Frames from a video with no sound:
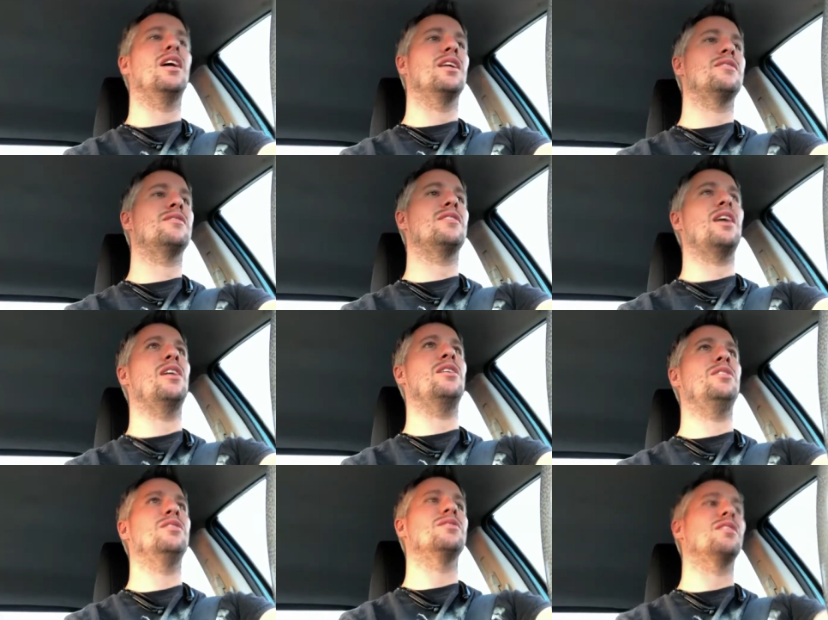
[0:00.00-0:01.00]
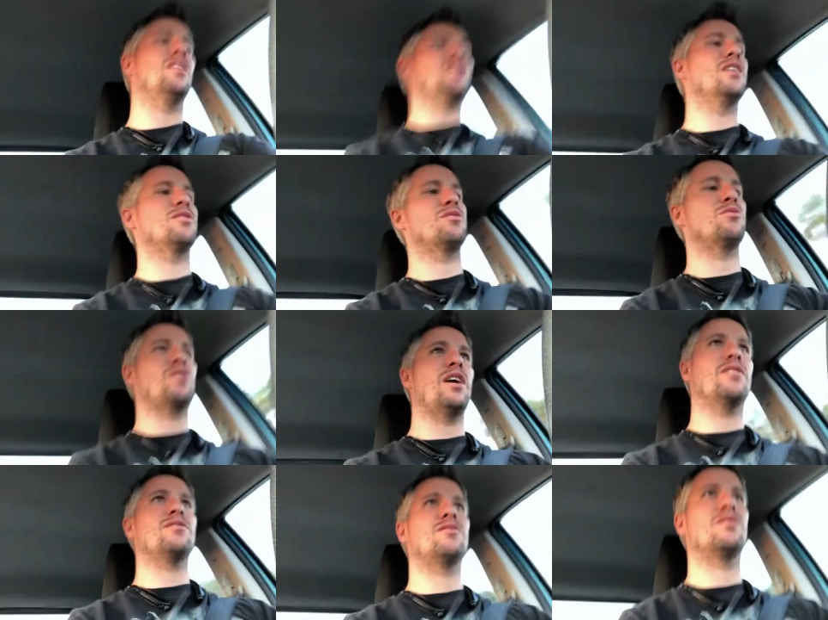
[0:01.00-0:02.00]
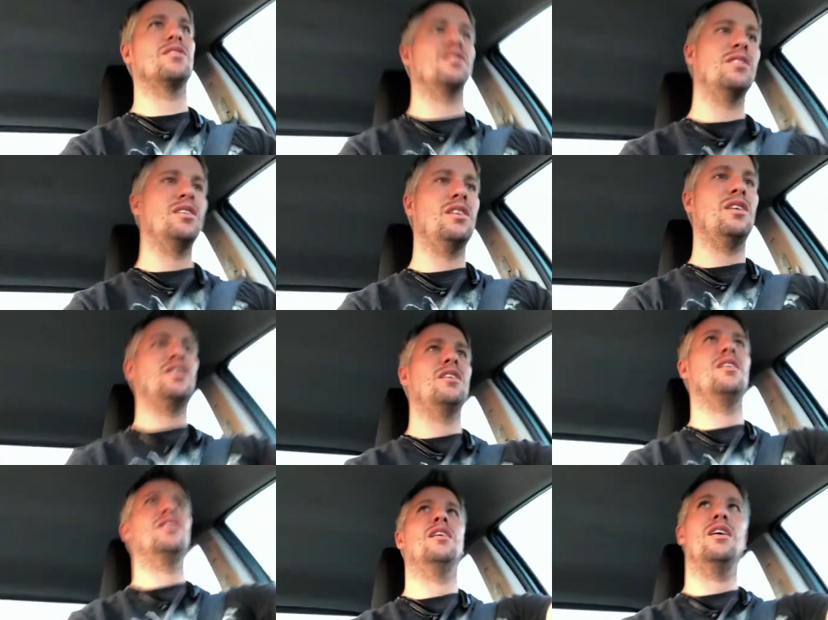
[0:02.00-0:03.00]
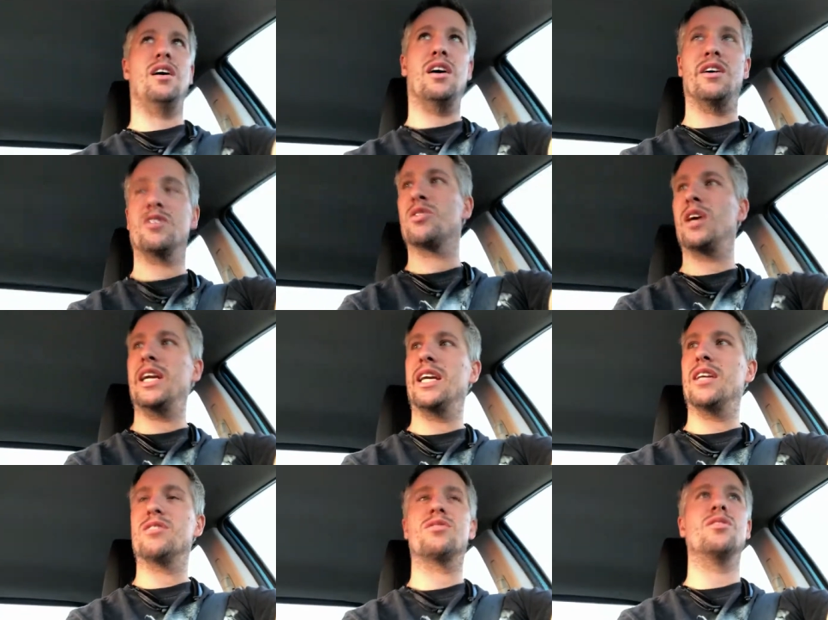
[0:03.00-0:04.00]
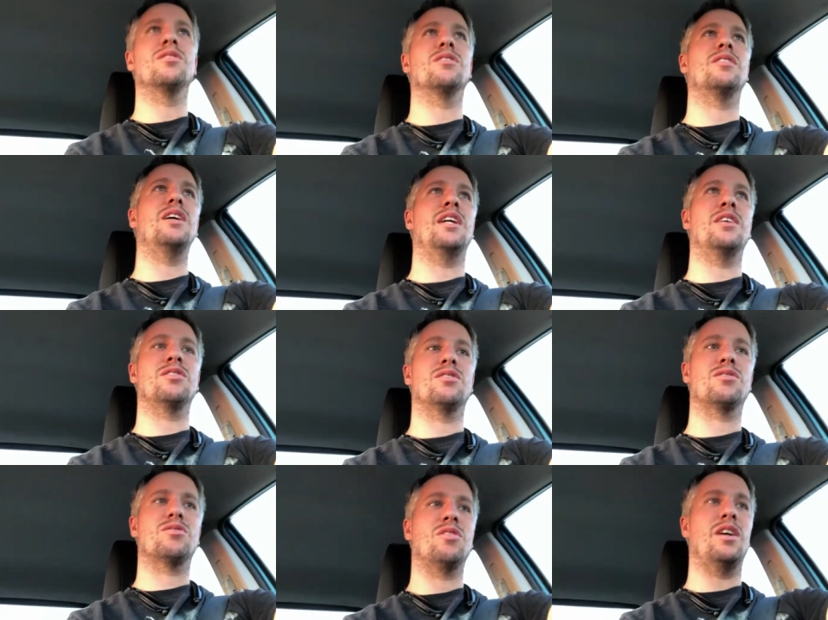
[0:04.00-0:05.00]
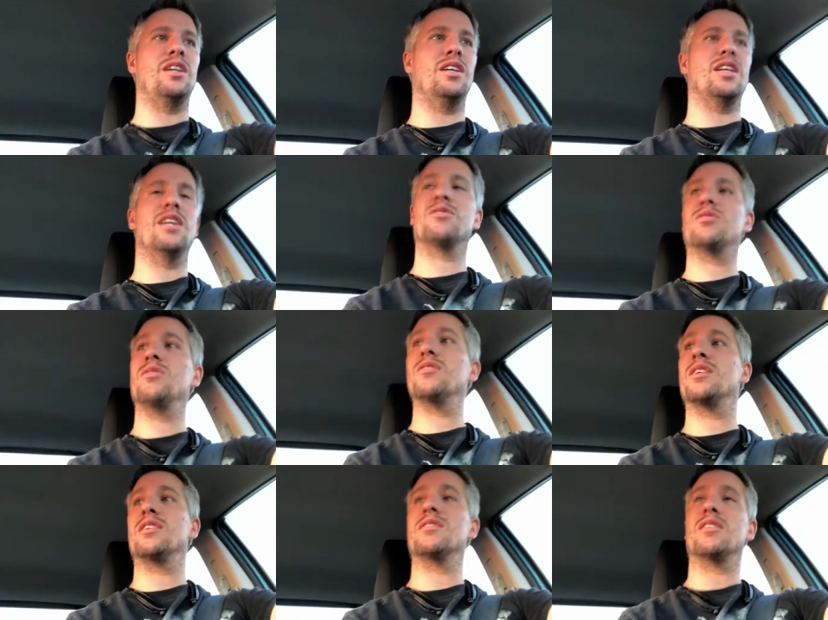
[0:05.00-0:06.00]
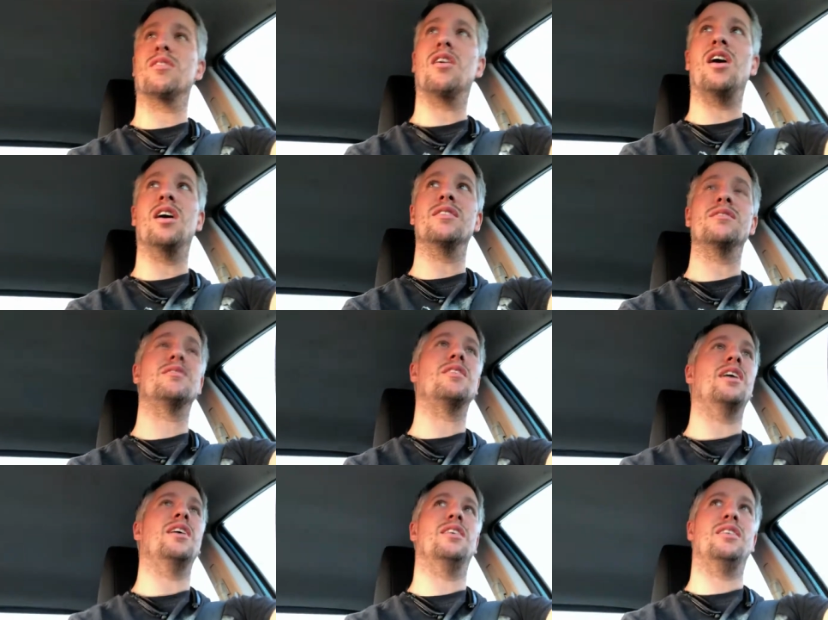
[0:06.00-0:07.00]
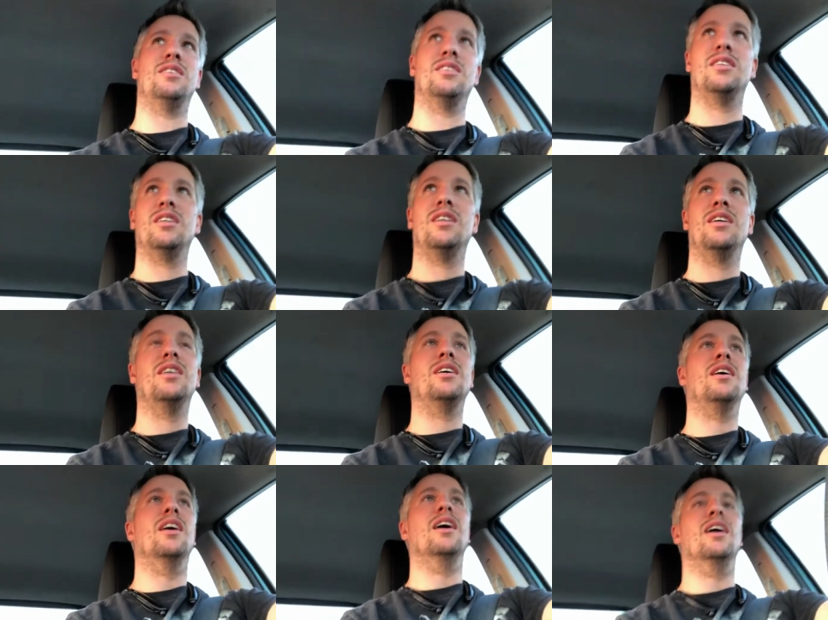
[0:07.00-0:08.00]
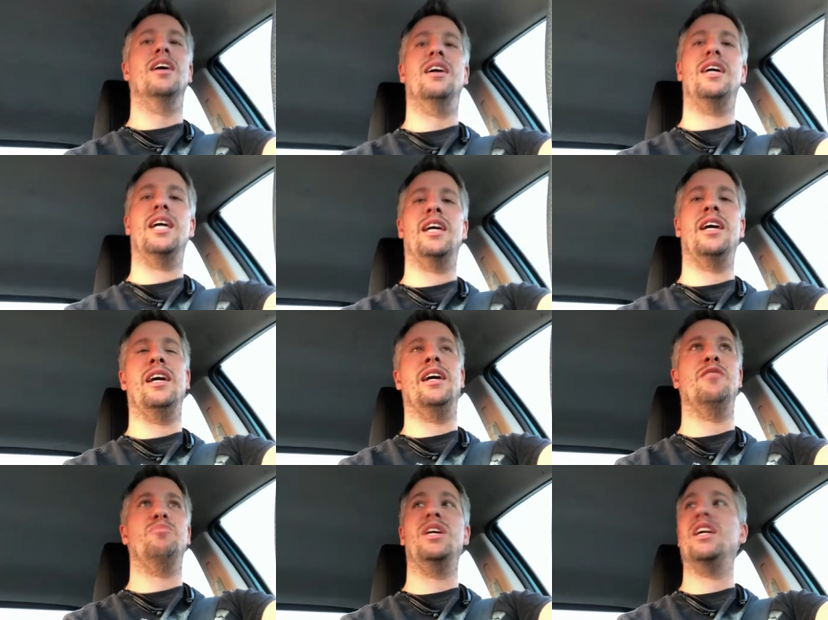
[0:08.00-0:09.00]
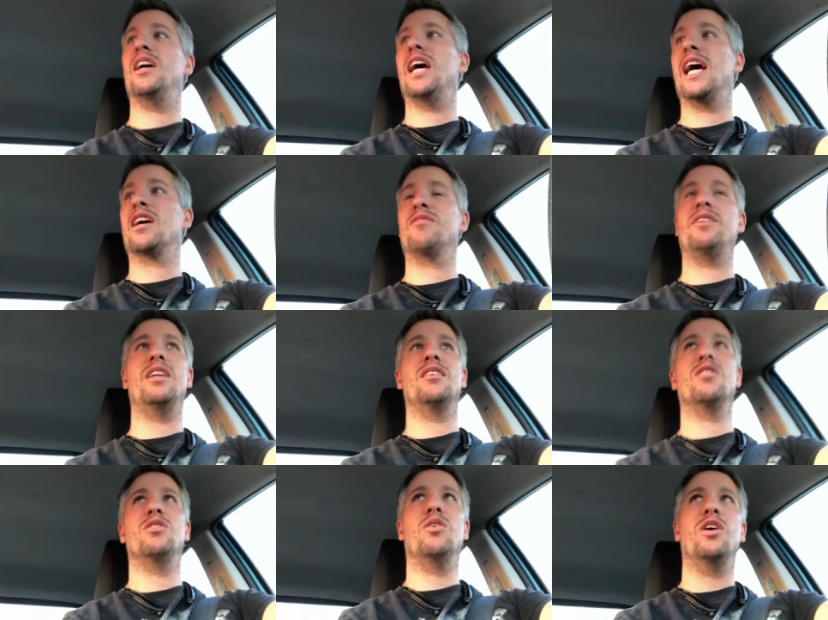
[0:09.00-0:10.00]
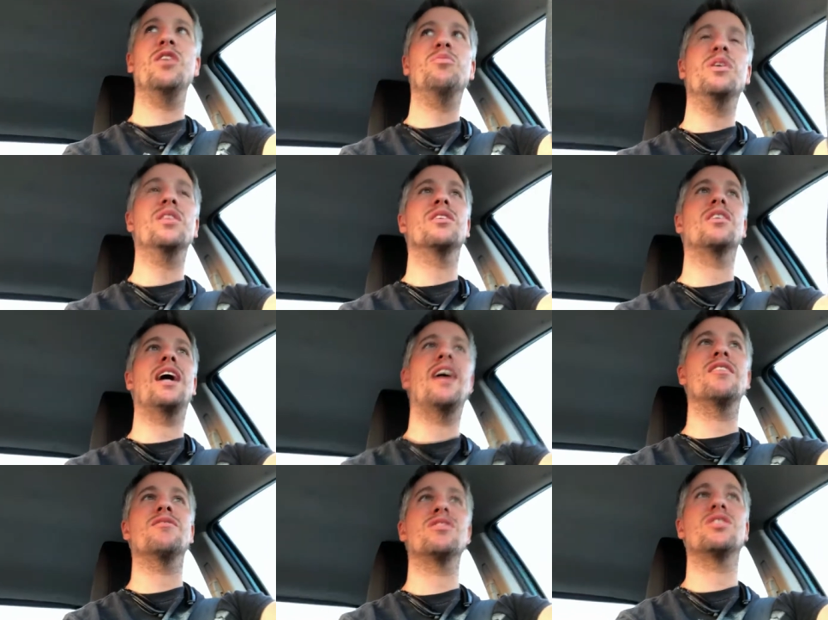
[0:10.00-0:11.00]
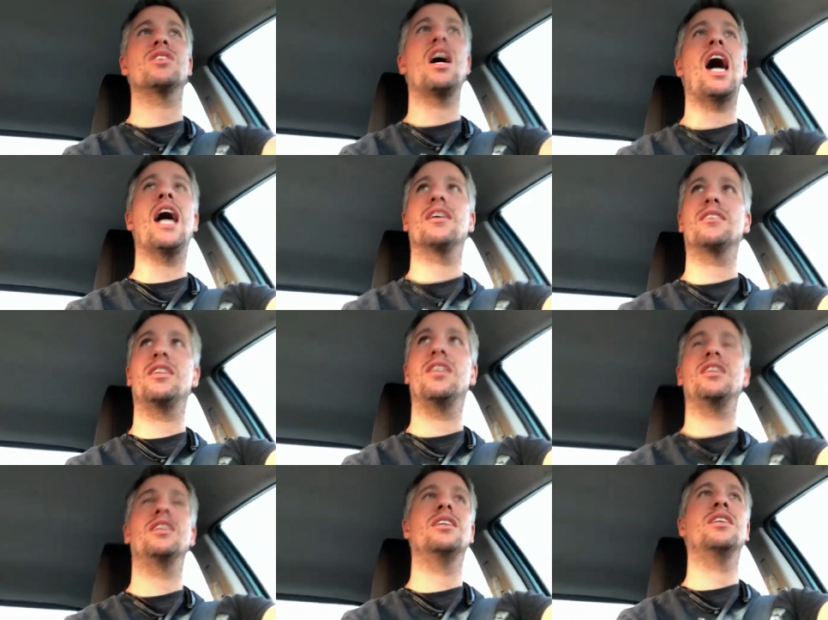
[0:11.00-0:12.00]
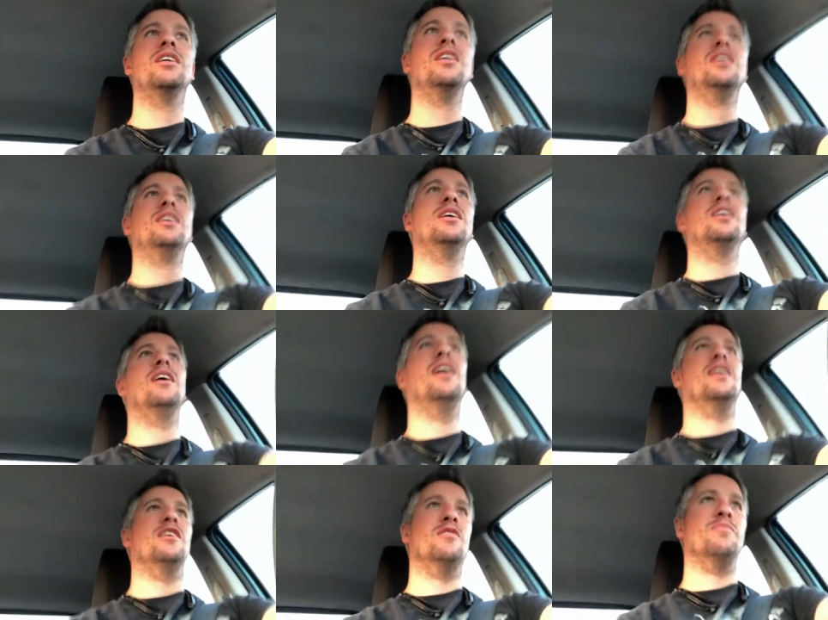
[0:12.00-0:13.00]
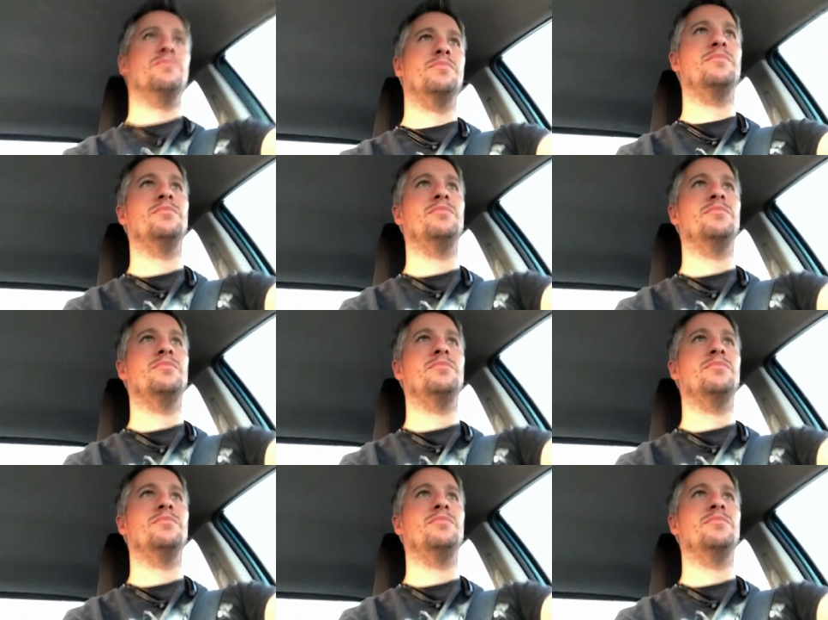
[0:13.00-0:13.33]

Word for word: lot of sales, a lot of stress trying to get certain things, trying to get certain things that are on sale, uh, and being aggravated and annoyed when they're out of stock. Um,